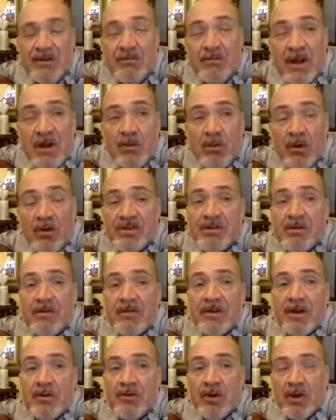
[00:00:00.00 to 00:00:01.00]
may want some other
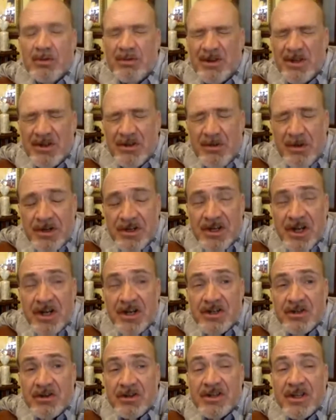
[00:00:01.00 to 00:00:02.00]
code not to make
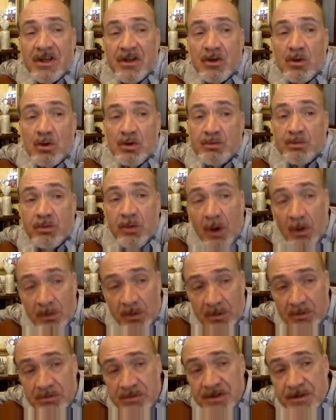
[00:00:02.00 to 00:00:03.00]
changes to because it could cause
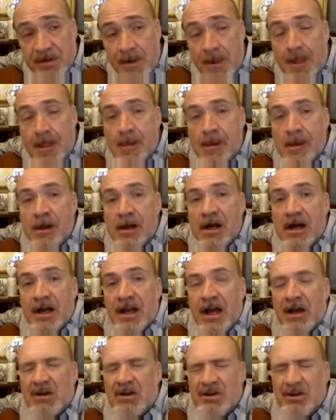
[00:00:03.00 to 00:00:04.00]
problems. And
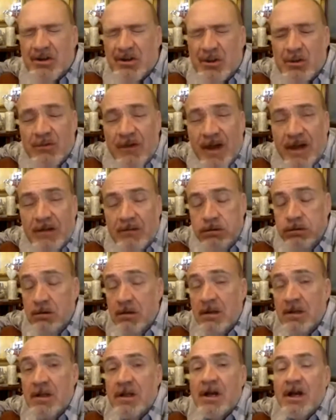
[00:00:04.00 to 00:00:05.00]
how can you do that?
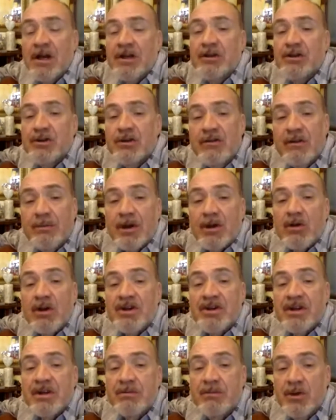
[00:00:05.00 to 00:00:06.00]
And you do it by
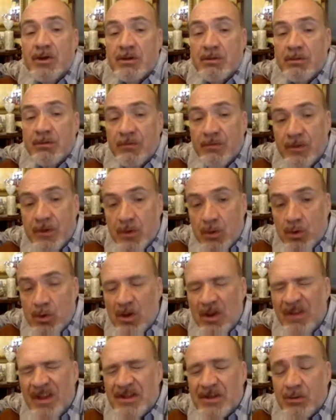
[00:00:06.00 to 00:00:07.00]
creating a mutable
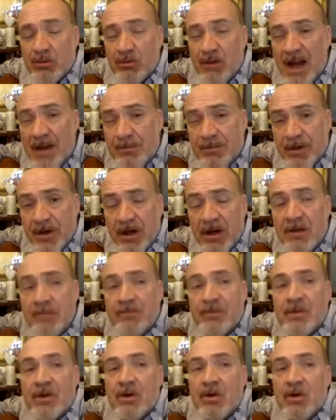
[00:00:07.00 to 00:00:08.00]
review, and that's a wrapper